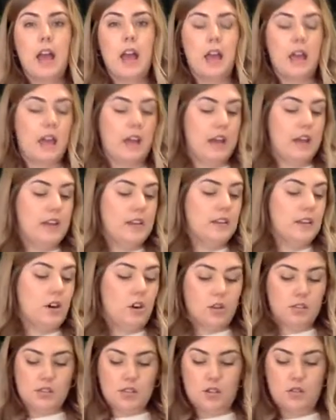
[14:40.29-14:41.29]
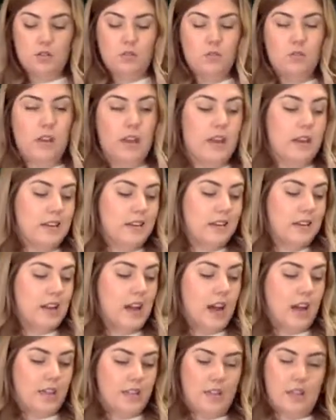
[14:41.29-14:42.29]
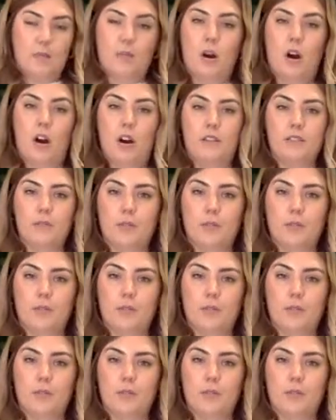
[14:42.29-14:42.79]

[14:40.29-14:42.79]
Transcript: And also you can cut them off